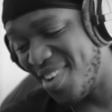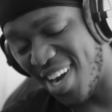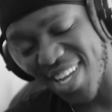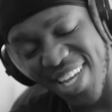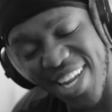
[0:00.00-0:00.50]

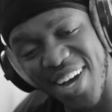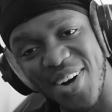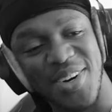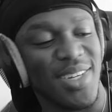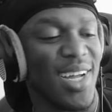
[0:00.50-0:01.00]
Fucking
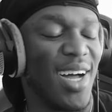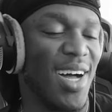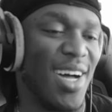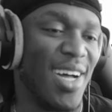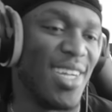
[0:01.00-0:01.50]
hell.
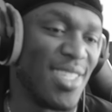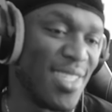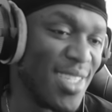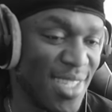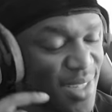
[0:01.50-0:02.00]
Uh,
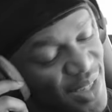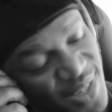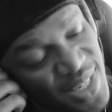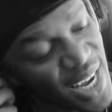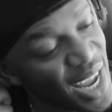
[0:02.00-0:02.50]

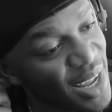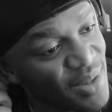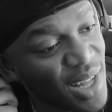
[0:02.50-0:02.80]
shit.